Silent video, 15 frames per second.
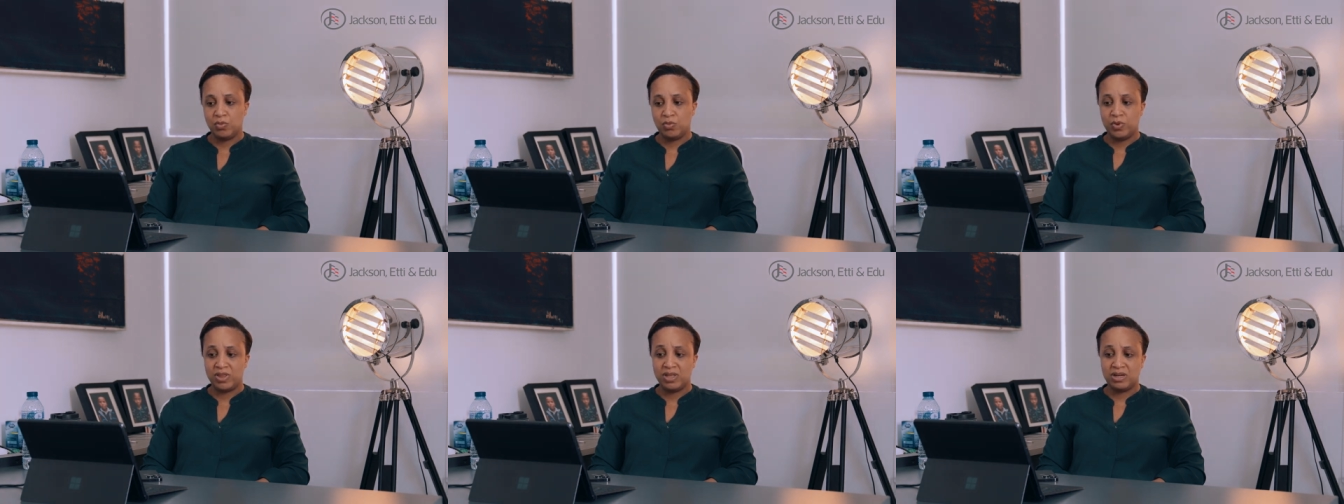
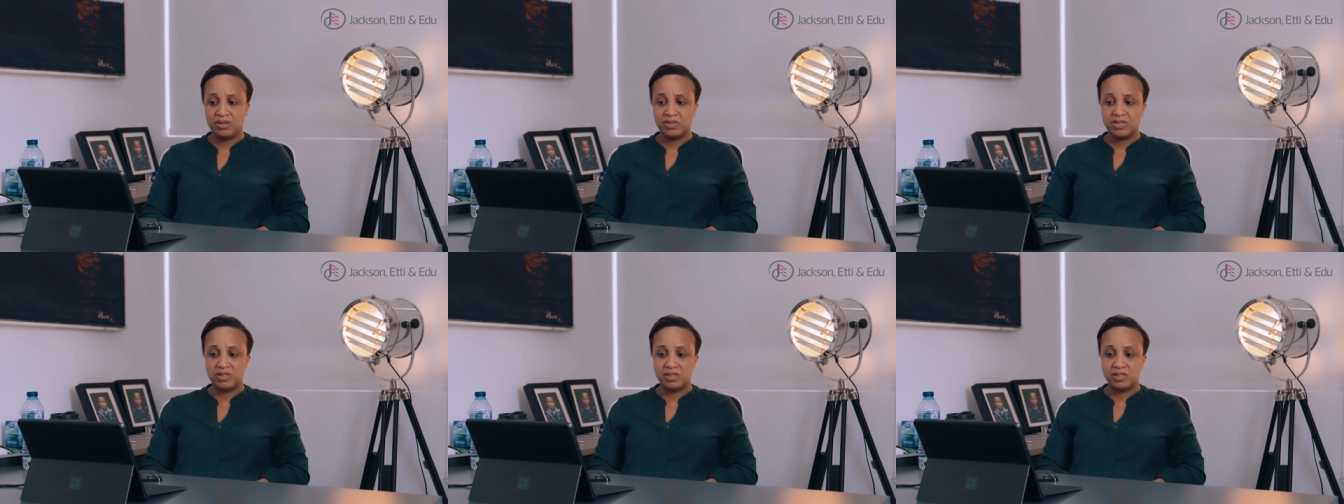
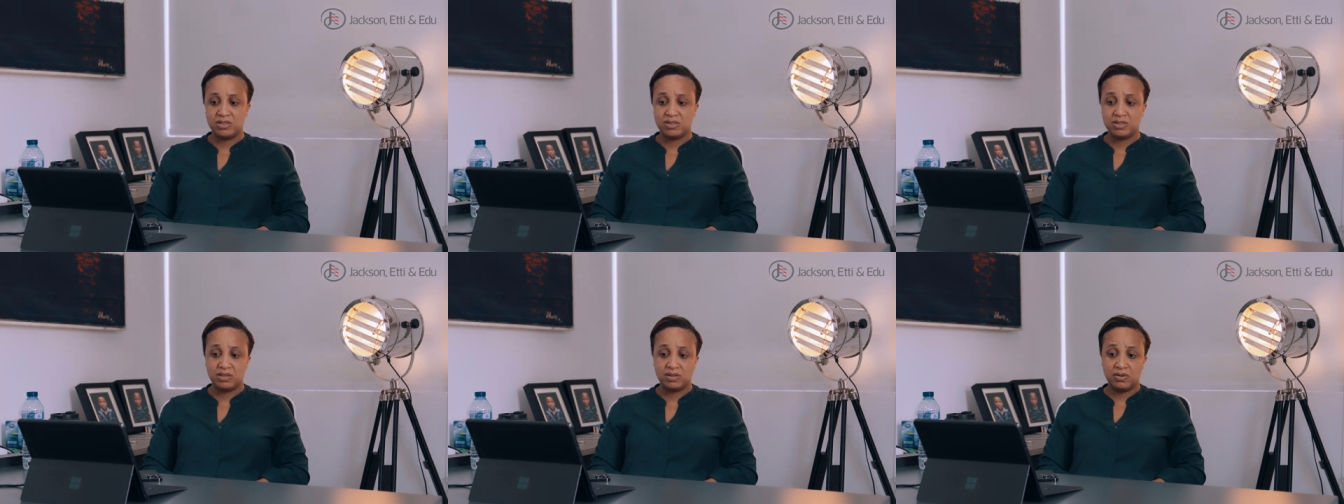without
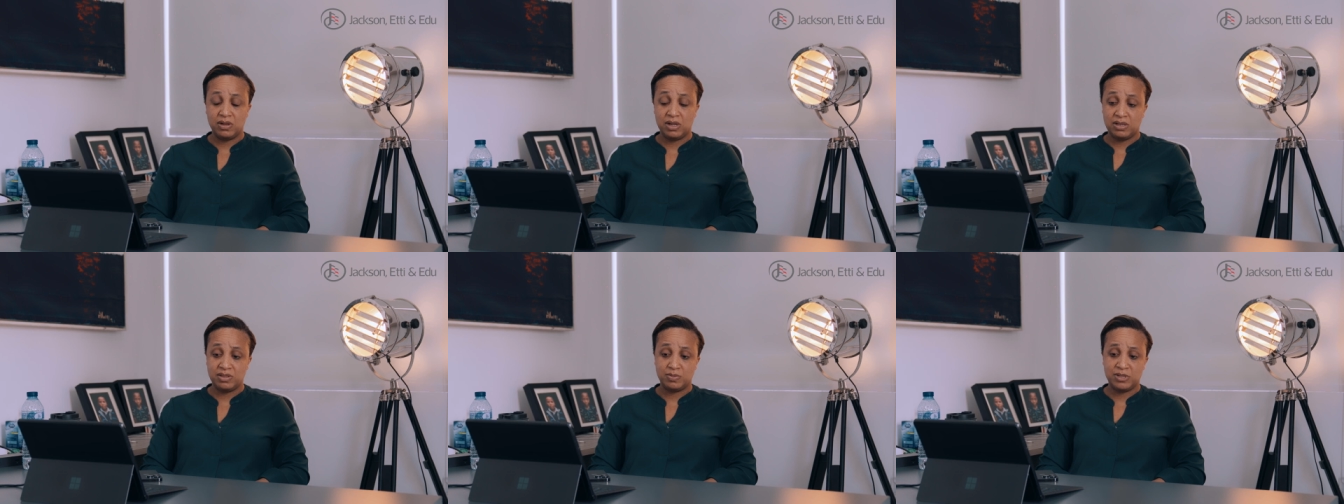it,
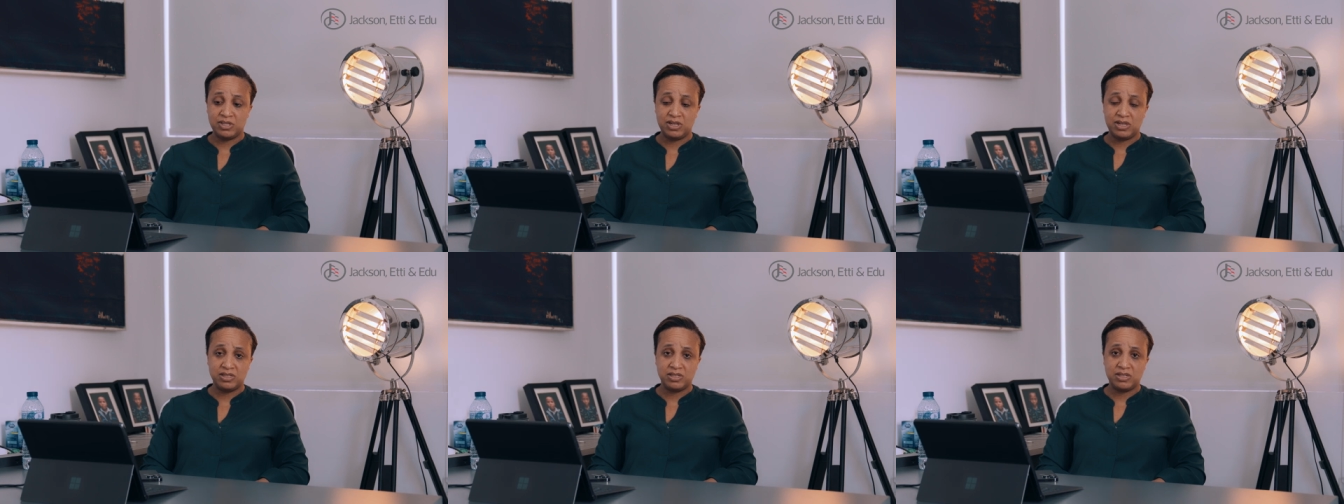
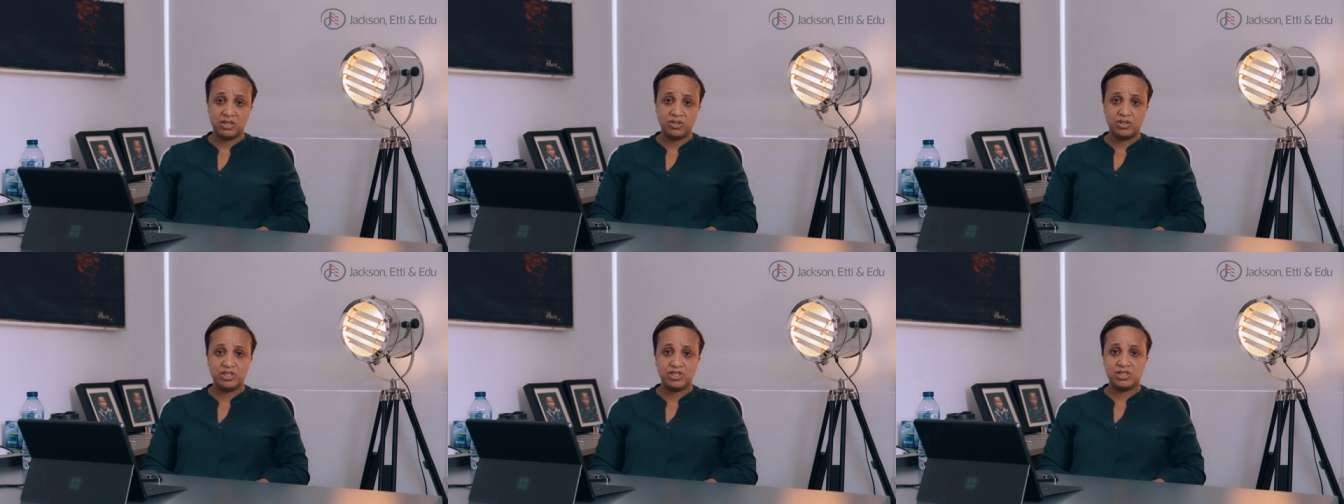especially as a
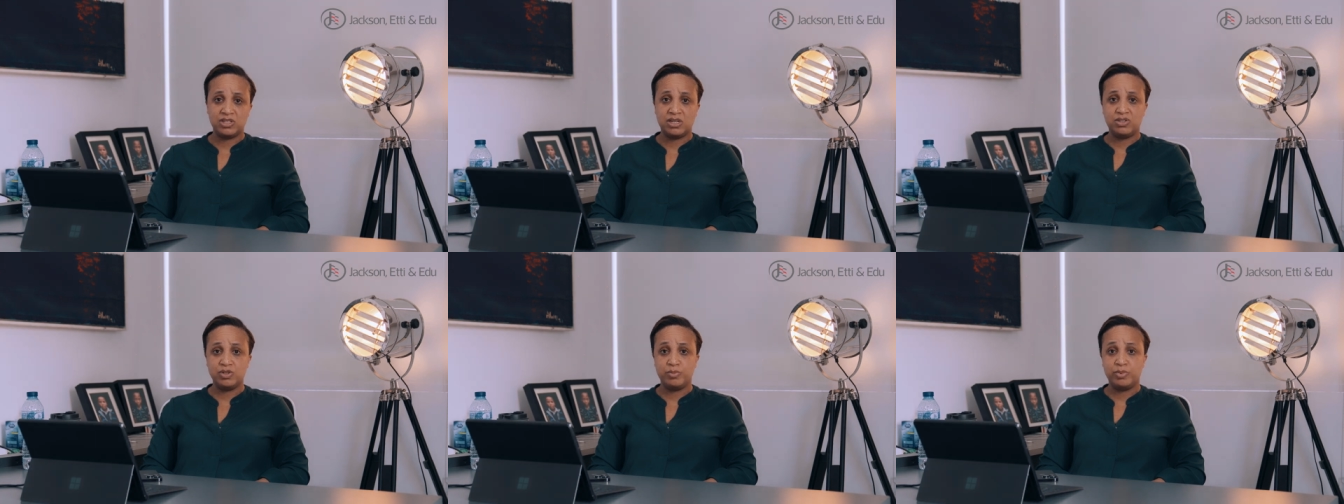technology
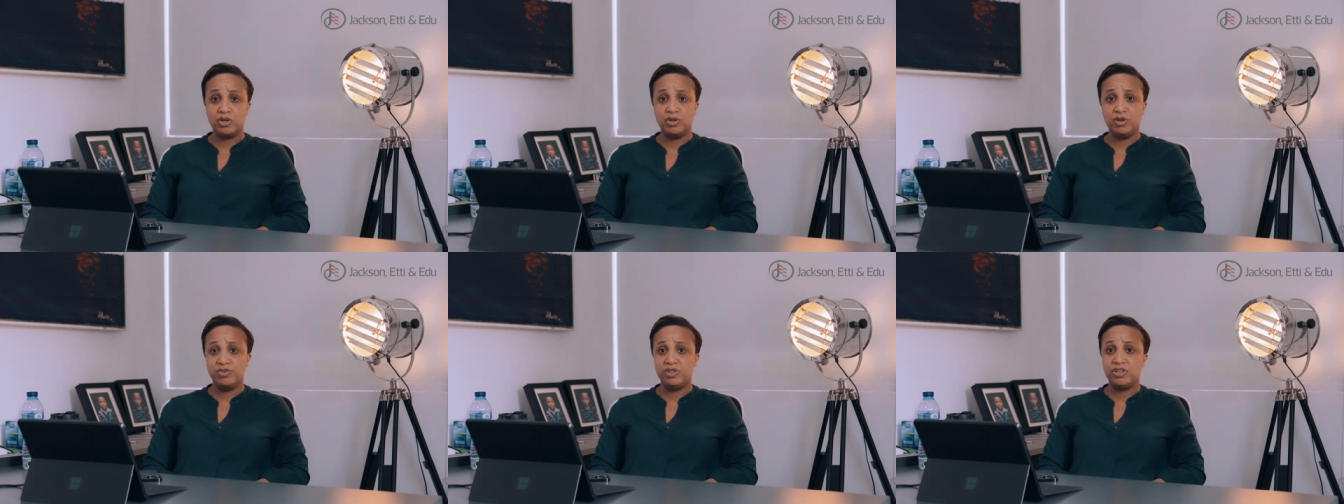startup,
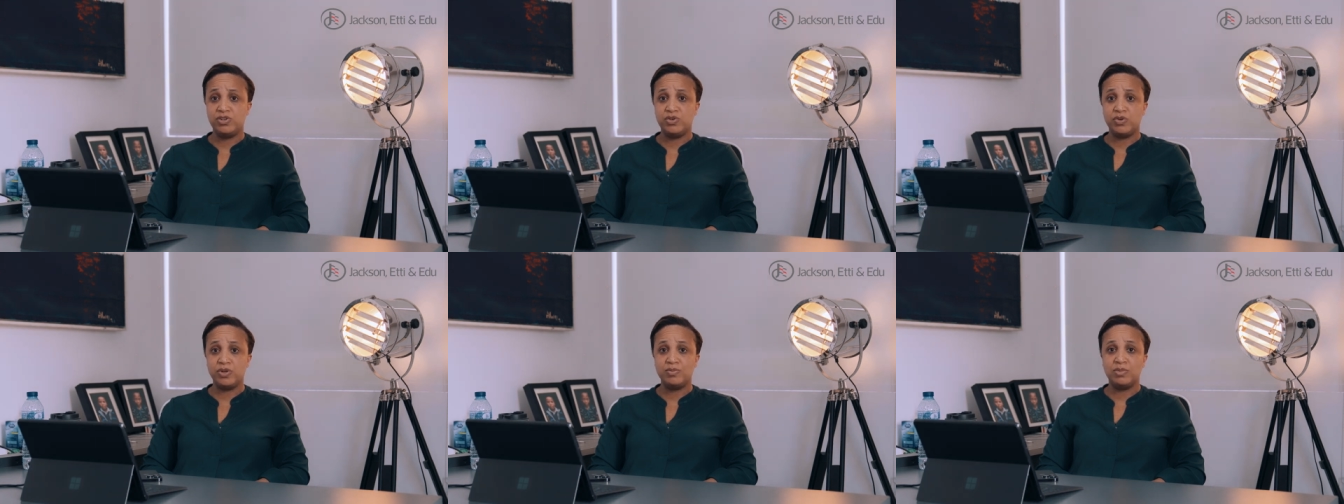you're not
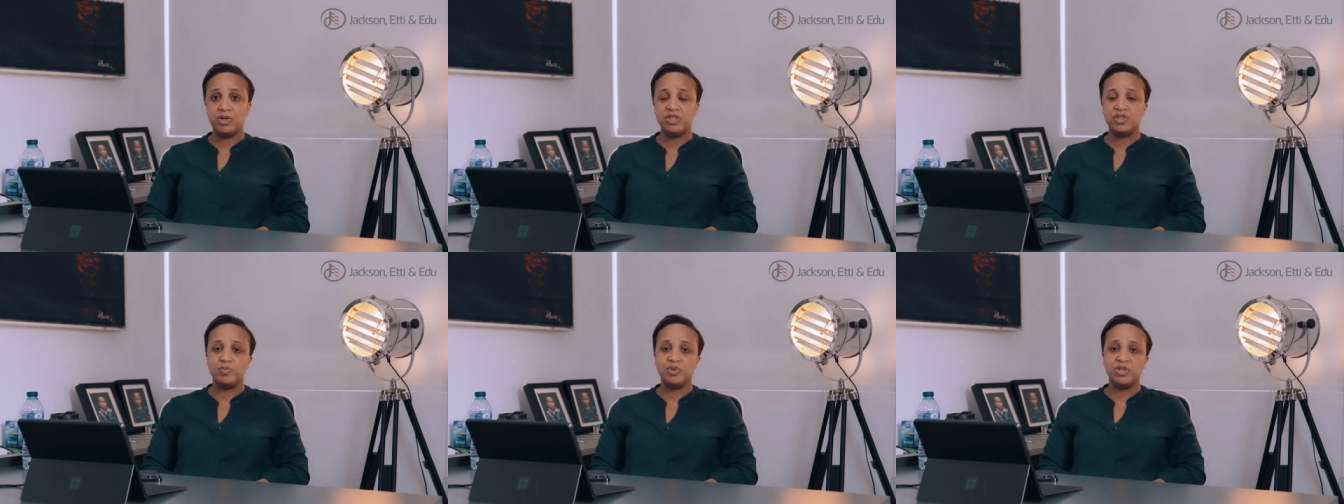really doing
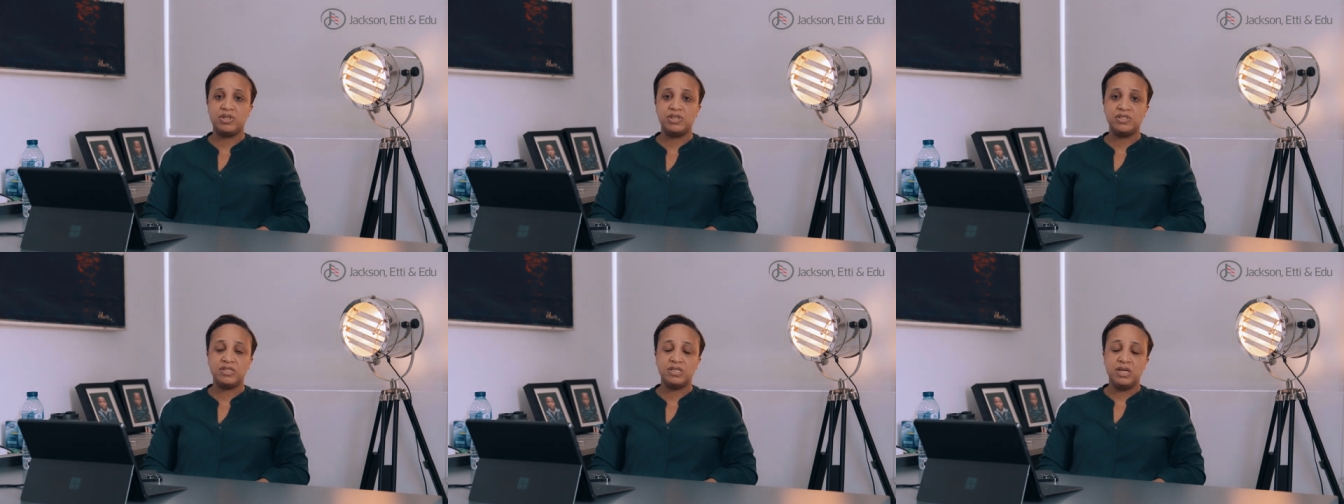much,
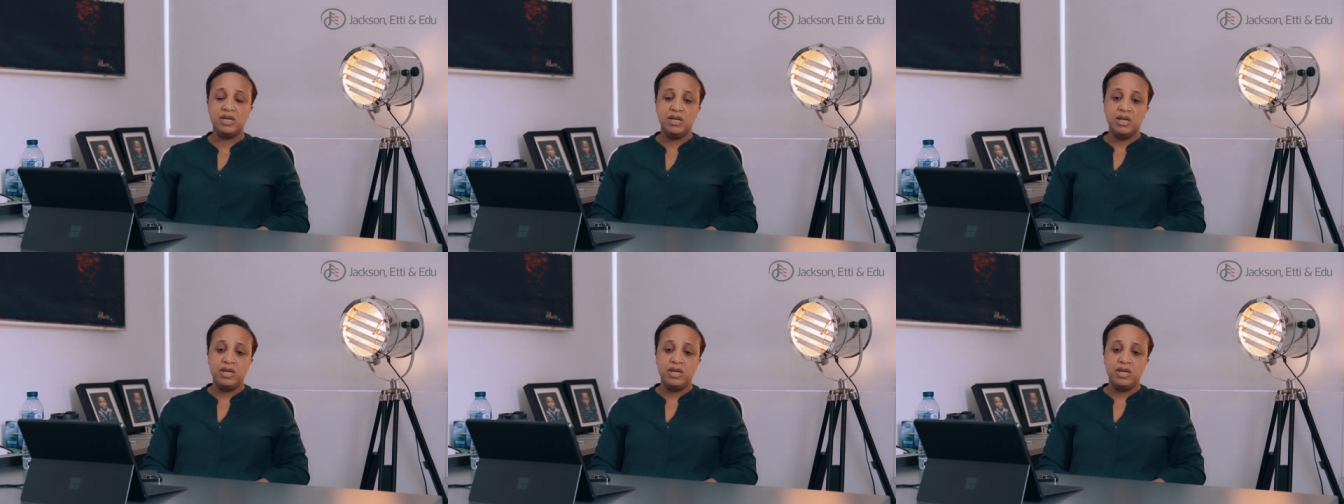because